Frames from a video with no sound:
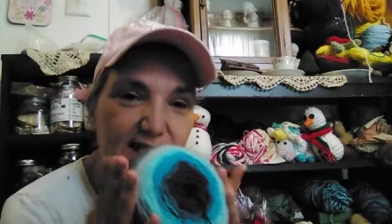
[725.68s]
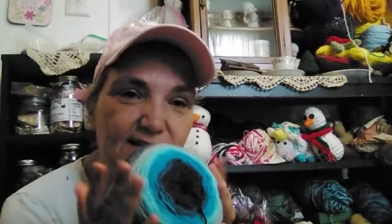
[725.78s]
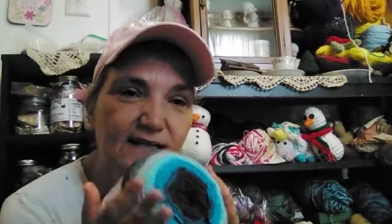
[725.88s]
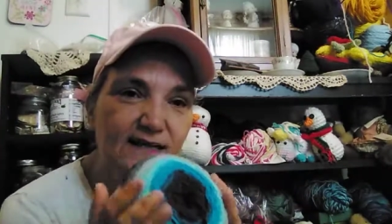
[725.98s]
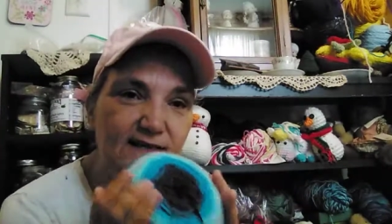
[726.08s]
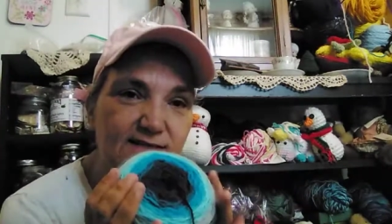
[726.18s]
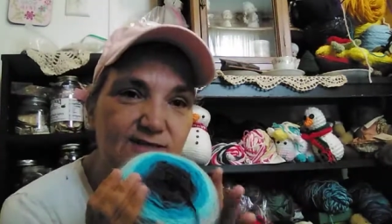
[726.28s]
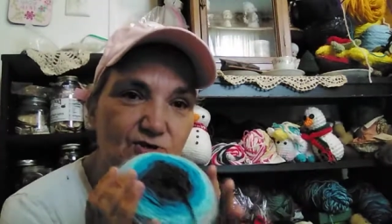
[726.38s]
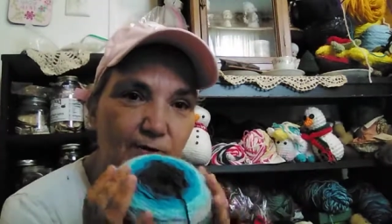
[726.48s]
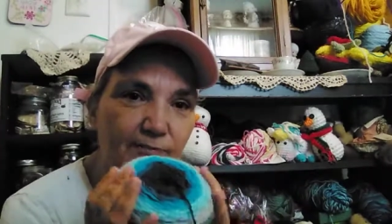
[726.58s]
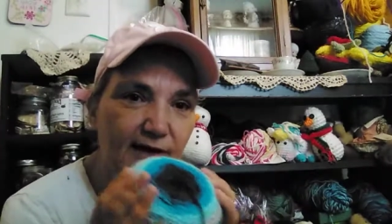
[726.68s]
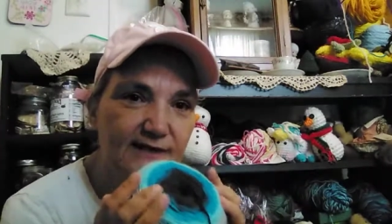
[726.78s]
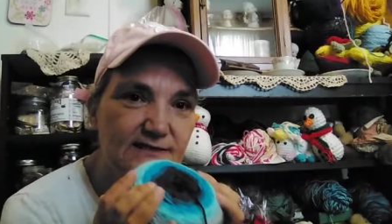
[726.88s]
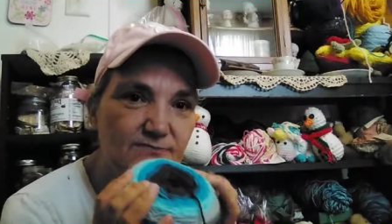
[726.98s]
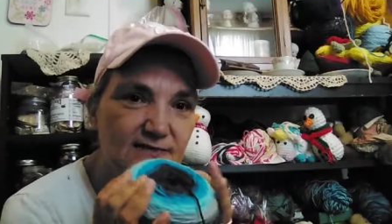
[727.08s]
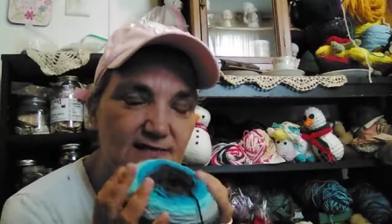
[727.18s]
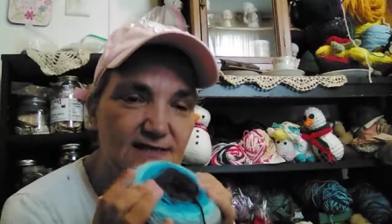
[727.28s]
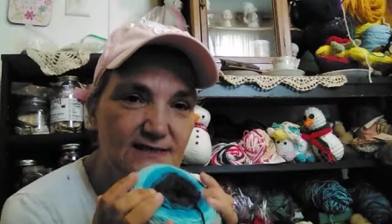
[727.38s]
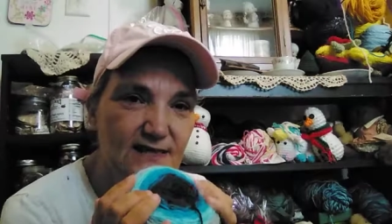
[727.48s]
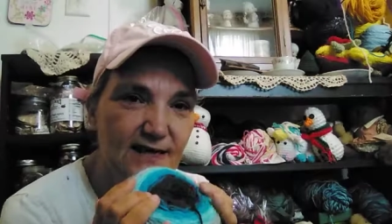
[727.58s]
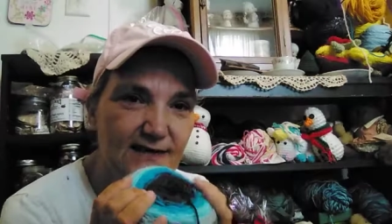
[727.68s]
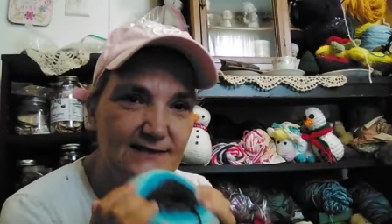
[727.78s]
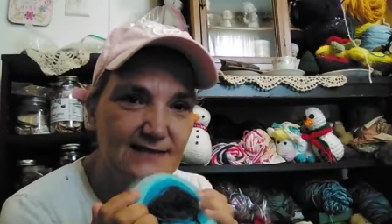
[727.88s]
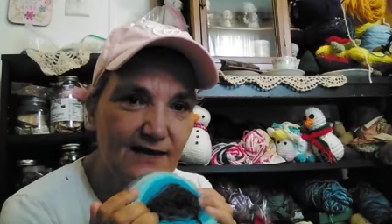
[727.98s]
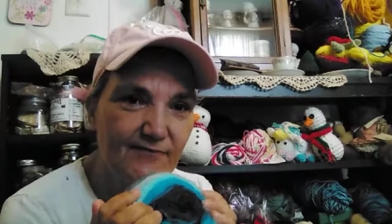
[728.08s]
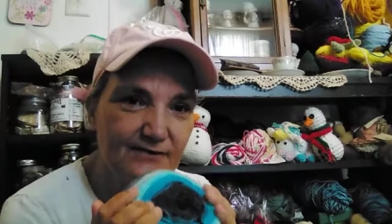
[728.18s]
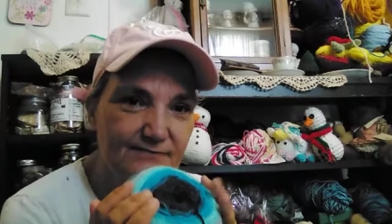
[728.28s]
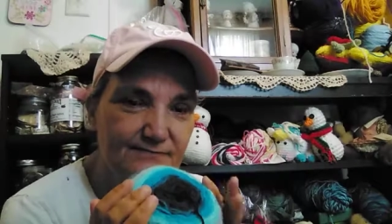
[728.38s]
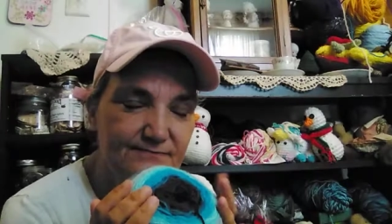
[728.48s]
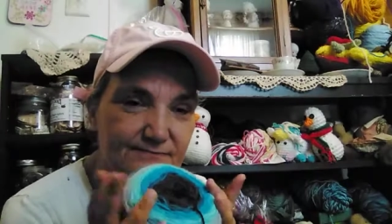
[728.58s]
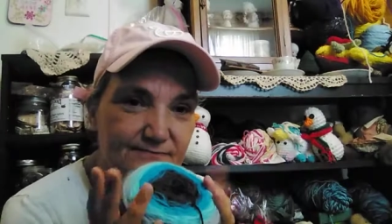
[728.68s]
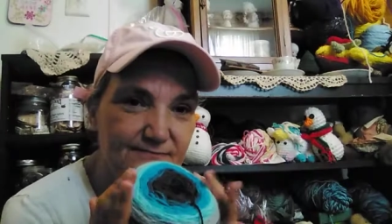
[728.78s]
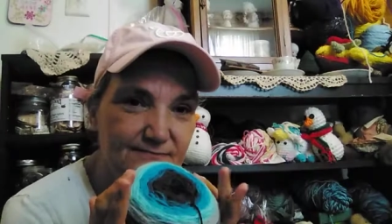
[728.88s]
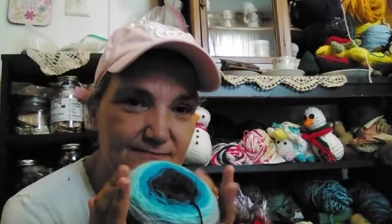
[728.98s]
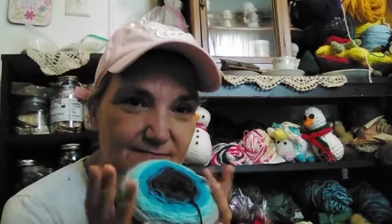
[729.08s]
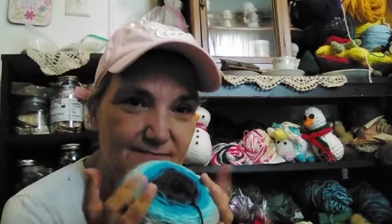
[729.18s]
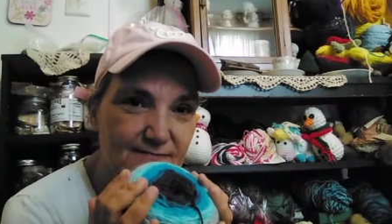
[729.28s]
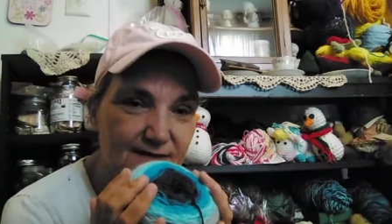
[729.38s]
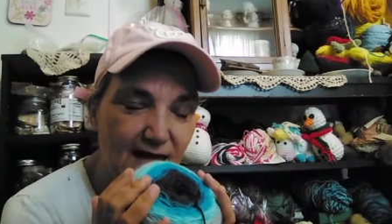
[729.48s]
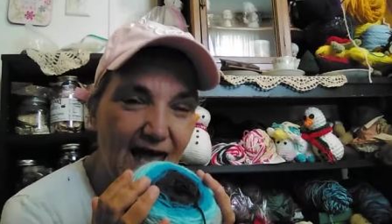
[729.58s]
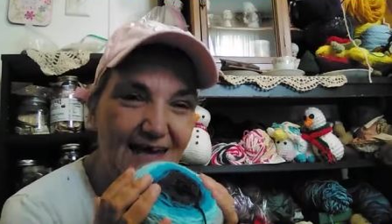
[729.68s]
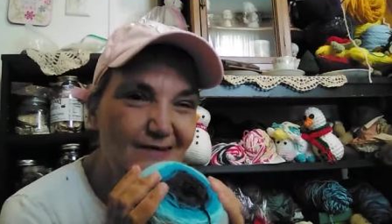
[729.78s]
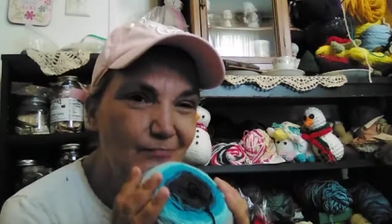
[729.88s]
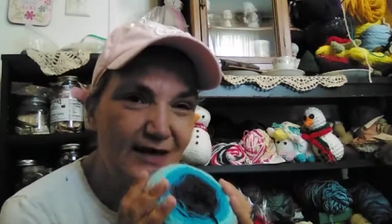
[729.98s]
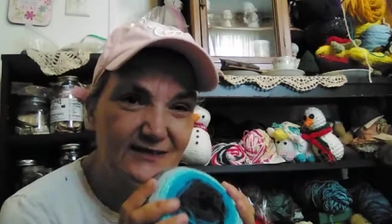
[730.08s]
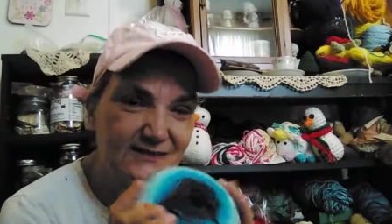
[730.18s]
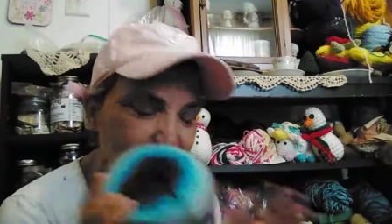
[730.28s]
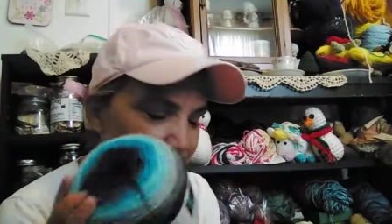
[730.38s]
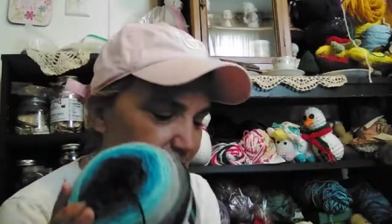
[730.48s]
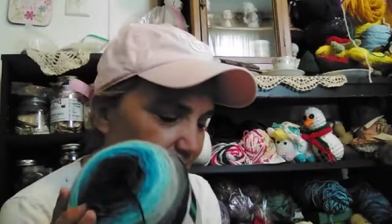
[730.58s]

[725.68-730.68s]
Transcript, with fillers: said the in-store price was six ninety seven. I didn't pay six